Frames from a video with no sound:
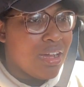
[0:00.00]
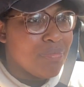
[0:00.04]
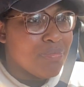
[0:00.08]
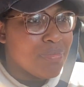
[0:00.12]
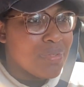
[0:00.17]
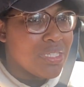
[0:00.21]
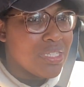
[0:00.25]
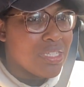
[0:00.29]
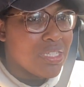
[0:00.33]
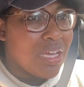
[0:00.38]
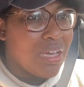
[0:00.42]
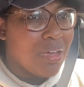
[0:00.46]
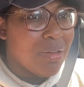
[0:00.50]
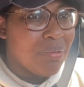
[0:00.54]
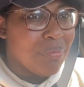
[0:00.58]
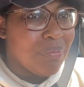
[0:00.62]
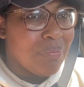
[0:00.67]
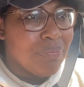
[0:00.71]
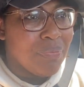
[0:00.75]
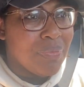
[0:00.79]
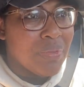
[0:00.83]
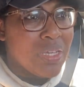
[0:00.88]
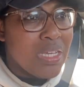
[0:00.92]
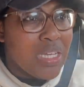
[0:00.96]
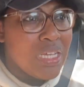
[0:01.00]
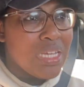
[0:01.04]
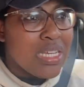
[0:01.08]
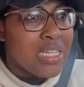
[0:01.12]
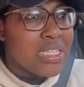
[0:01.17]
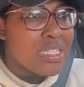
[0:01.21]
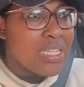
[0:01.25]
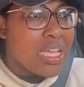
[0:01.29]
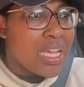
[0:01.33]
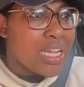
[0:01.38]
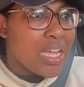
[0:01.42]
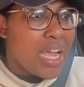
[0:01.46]
some
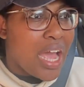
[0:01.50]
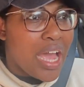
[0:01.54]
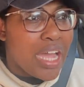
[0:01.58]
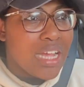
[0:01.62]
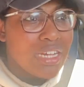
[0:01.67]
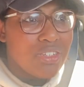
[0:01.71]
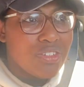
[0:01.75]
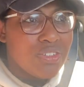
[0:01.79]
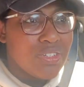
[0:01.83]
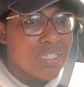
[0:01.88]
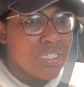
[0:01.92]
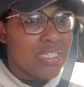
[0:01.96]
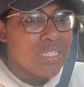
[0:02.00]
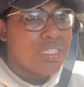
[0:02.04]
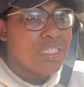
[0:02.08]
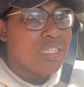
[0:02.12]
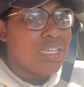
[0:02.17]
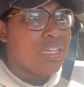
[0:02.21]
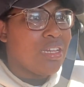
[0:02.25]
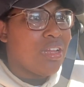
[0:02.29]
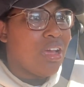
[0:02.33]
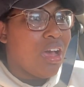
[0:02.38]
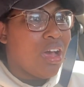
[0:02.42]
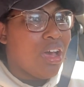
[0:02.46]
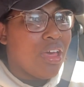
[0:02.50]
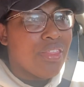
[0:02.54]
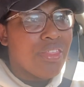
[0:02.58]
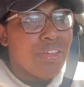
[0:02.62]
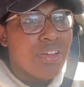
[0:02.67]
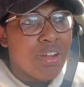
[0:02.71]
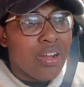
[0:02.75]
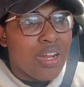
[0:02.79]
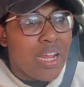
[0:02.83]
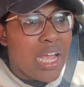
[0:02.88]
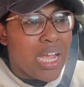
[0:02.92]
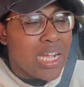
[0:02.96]
psychiatrists and
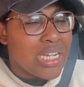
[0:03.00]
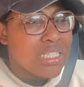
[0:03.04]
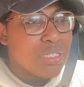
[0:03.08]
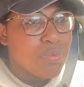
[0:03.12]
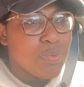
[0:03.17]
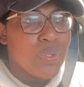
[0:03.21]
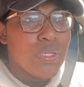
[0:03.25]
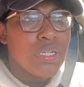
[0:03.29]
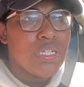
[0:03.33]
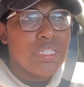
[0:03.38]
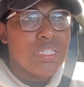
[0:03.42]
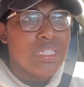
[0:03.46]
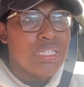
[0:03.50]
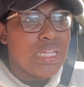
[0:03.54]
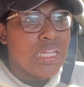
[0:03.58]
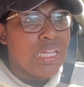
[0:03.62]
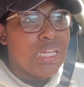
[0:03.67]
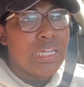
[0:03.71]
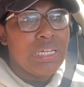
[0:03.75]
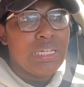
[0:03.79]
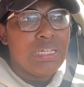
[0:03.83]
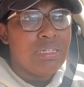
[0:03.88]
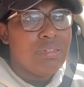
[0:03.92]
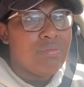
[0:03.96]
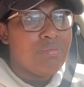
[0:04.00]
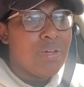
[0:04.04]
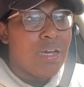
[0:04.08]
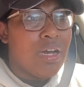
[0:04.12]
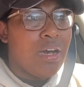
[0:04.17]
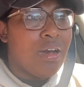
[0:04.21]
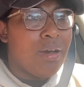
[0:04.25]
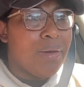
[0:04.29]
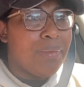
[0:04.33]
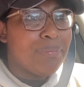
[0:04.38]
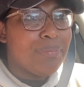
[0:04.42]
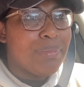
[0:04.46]
other experts in
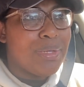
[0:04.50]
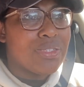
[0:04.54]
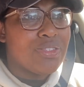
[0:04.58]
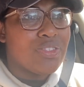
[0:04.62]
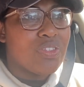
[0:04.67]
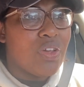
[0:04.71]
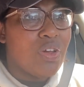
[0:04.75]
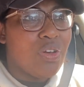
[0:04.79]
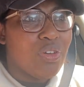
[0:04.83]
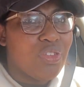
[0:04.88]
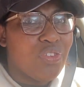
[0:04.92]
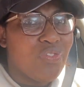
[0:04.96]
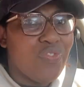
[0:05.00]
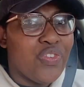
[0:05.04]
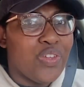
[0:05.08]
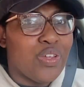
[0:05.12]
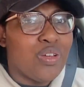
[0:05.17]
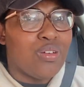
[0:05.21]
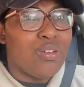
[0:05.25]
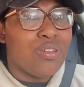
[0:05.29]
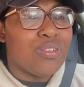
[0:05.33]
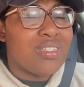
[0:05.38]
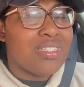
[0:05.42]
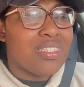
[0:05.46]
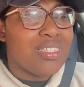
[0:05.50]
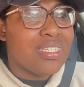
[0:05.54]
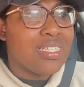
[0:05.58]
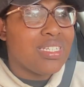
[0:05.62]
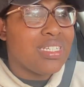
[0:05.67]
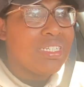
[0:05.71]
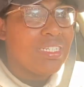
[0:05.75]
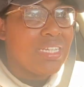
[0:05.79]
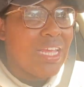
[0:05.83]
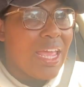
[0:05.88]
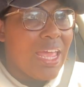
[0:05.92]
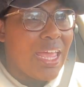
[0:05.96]
mental health fields
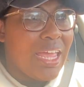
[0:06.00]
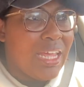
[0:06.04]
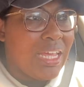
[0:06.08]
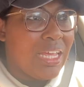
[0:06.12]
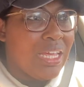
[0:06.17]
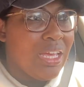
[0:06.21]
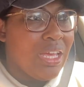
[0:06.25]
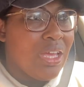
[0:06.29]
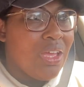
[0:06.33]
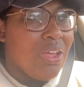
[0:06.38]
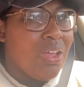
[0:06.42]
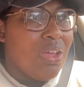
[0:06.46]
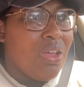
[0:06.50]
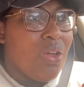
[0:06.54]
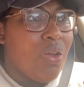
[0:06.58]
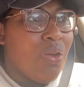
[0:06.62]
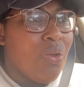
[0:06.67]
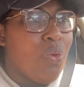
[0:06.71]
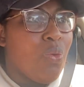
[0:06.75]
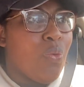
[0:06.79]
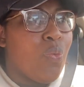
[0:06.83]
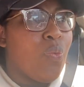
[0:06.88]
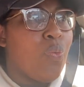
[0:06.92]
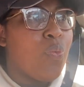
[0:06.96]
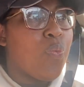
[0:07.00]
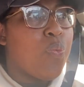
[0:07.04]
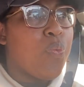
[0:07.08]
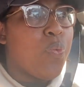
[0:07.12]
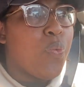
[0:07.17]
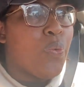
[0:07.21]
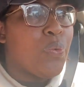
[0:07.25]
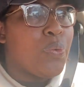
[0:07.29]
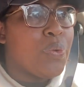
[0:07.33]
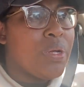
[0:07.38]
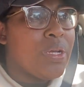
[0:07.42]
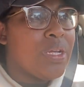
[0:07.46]
today
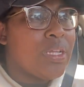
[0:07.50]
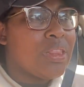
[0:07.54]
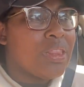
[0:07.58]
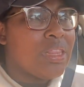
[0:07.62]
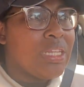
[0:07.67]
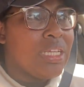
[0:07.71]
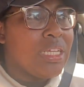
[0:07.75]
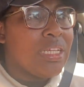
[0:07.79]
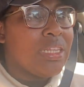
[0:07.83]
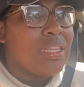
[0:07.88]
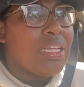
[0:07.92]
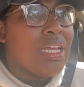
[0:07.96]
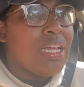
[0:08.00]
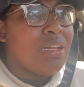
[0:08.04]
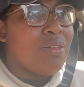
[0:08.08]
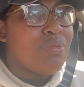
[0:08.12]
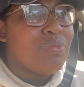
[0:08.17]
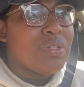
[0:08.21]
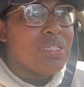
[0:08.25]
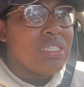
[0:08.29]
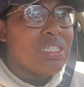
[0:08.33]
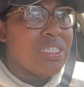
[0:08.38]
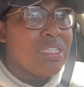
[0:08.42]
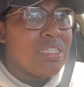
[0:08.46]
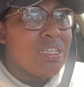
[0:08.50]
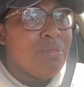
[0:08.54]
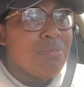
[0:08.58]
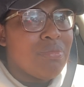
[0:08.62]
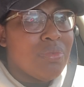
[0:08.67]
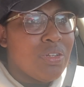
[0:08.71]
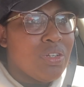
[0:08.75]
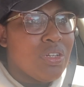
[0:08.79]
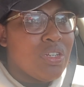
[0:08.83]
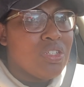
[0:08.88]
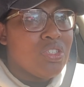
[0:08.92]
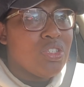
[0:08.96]
would think that it was
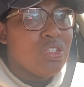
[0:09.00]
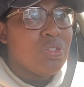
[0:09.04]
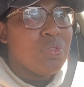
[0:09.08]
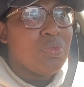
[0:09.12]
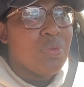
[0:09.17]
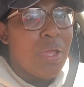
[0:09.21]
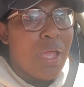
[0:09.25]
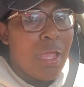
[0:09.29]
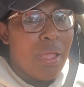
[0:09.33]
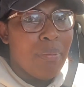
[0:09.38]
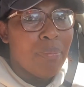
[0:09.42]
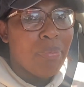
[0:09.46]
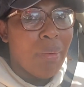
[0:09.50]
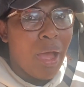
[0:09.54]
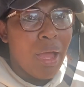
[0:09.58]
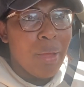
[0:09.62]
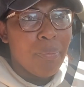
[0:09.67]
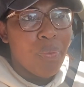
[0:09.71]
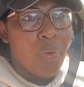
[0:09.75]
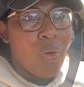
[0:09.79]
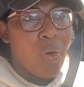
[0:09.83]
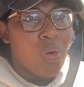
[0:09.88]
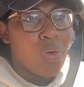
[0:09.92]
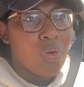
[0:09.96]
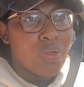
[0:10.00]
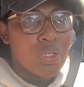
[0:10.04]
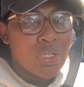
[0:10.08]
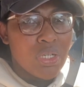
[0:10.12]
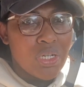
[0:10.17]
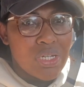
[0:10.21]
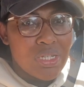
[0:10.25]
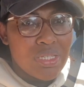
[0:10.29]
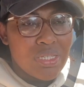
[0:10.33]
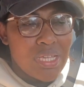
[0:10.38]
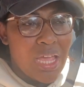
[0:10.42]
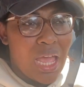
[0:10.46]
similar to a
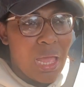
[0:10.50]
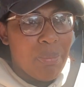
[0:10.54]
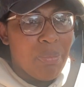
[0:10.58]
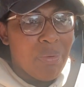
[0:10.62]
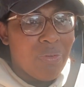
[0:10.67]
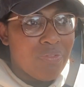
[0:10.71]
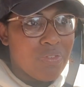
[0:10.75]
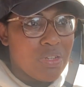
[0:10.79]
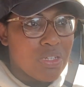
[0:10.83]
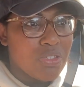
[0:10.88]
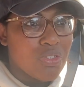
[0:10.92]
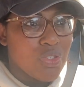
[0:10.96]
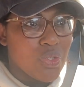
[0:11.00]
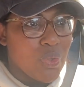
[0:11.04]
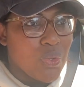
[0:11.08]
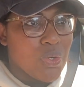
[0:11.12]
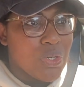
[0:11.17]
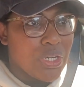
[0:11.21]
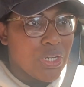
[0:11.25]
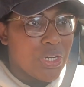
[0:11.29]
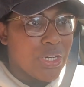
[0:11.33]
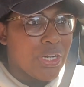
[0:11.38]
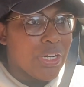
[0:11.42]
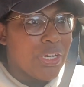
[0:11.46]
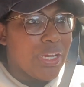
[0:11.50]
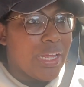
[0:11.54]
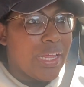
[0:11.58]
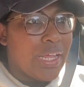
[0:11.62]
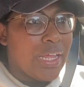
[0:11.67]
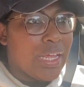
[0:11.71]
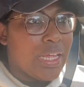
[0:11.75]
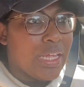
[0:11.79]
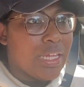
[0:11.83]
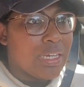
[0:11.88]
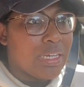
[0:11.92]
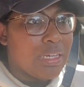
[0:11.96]
bipolar type of disorder,
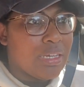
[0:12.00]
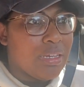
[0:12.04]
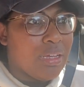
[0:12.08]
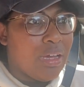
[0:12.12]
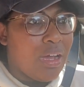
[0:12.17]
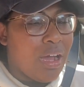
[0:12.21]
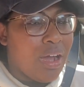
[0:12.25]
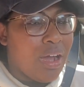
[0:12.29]
and